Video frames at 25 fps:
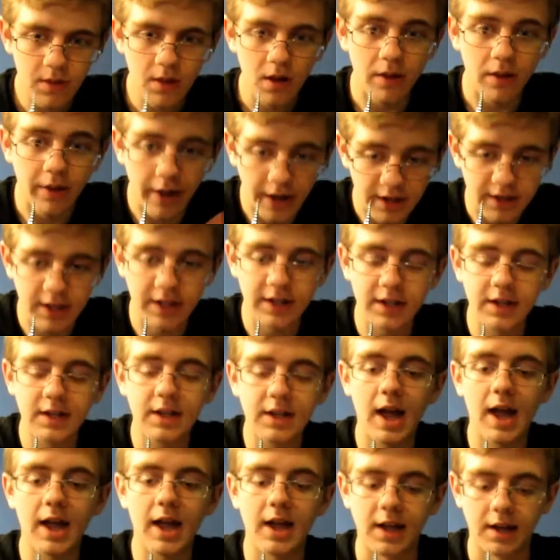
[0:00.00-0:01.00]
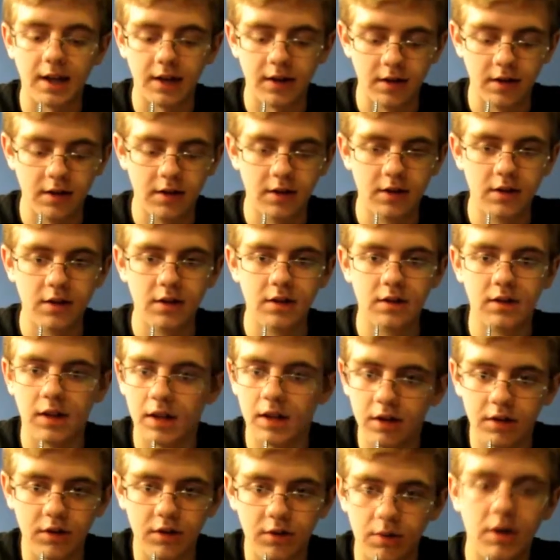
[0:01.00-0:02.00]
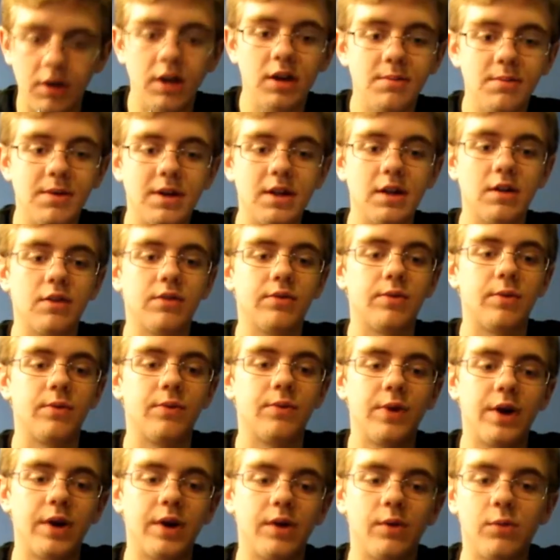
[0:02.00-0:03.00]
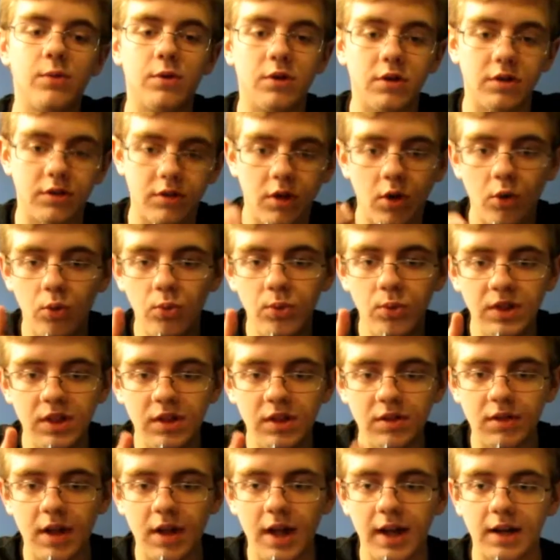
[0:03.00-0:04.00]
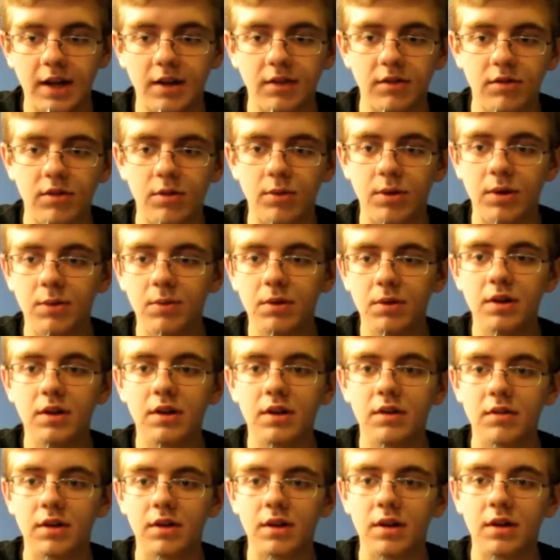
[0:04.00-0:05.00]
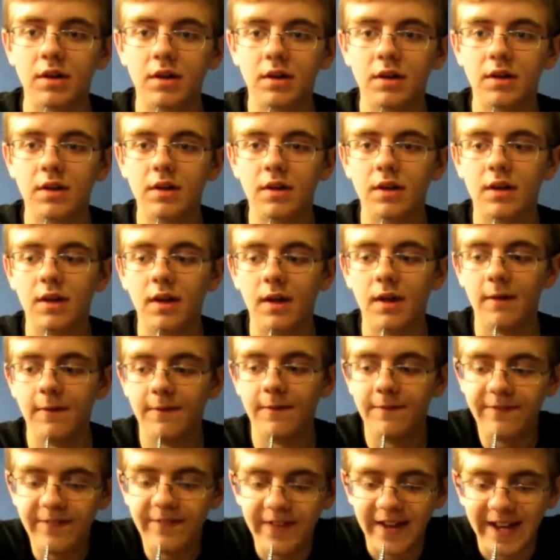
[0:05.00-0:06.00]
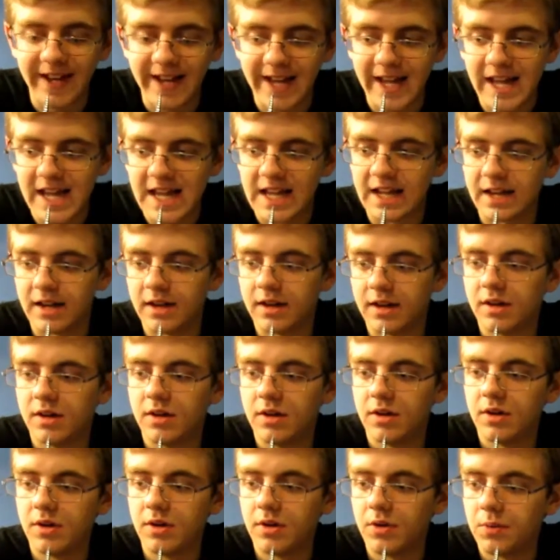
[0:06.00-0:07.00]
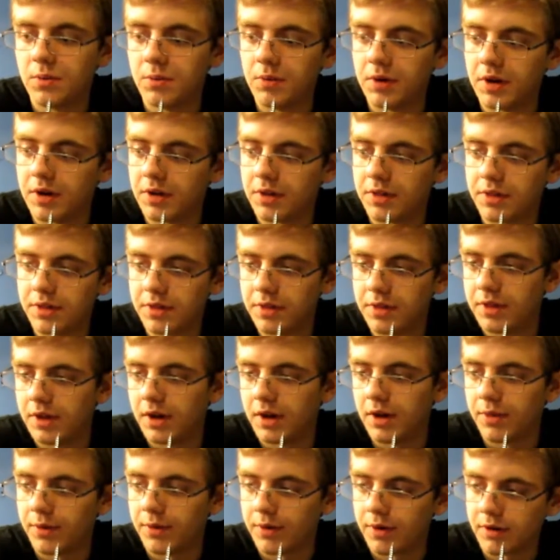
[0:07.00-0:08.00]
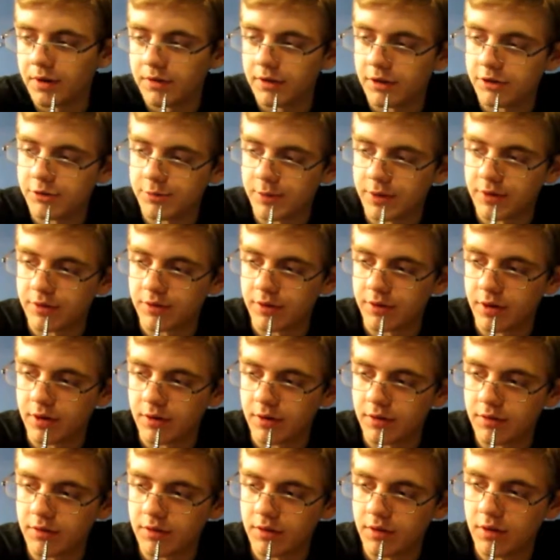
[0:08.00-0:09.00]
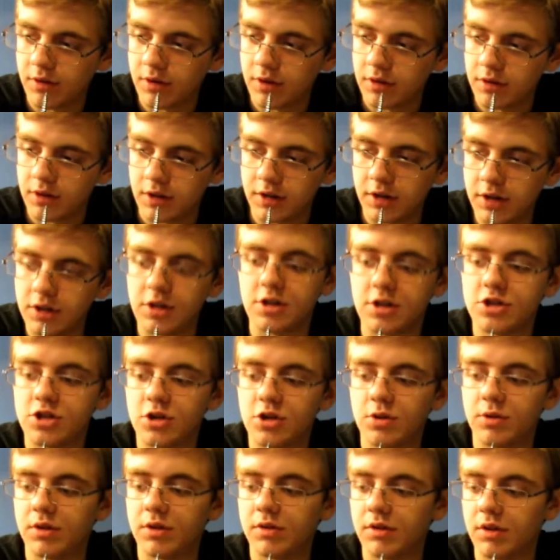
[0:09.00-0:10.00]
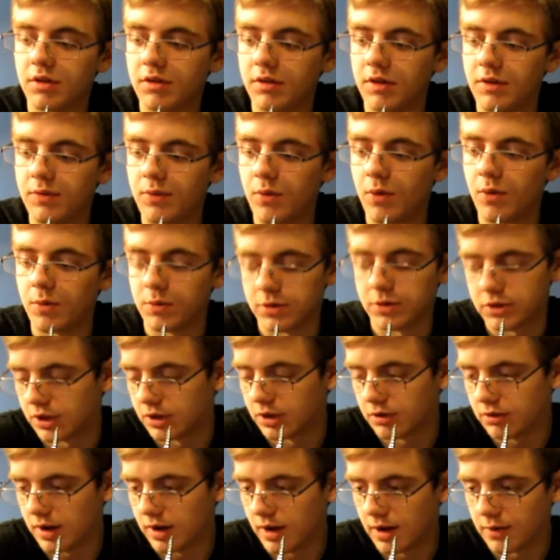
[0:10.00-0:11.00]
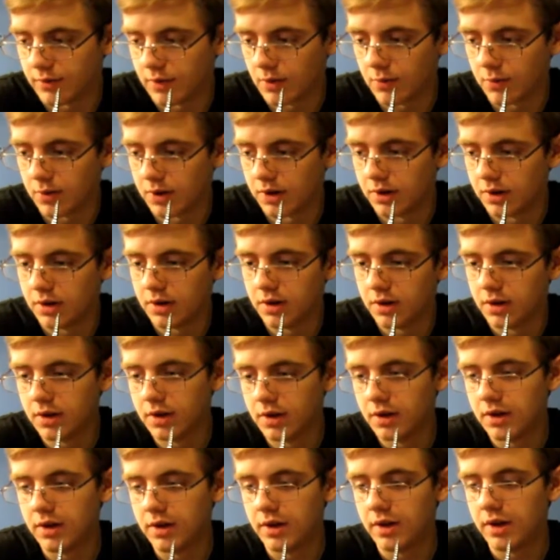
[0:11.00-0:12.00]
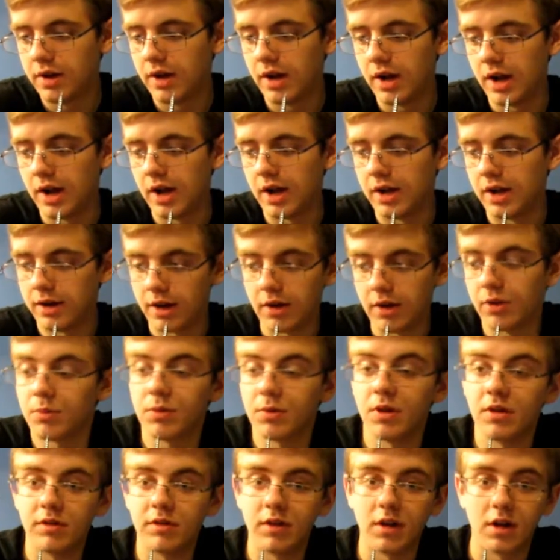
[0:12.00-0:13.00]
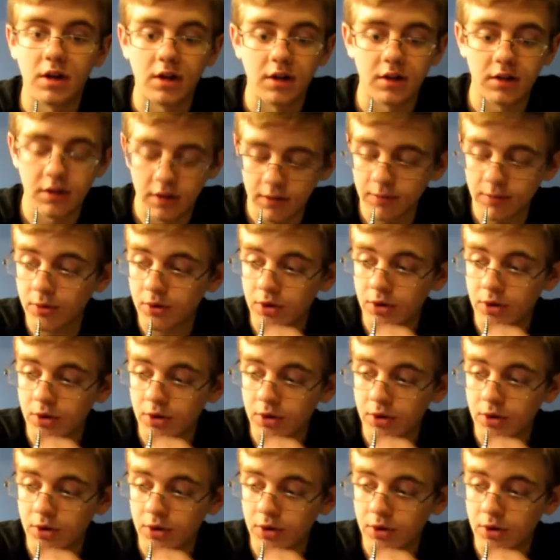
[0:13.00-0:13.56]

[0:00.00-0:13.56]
like, they did Gigan. They didn't do anybody else from Final Wars, only this Gigan, so he really doesn't fit in with the other S.H.M.A. They did the Showa 64, which I don't have, I want. And now they're releasing a different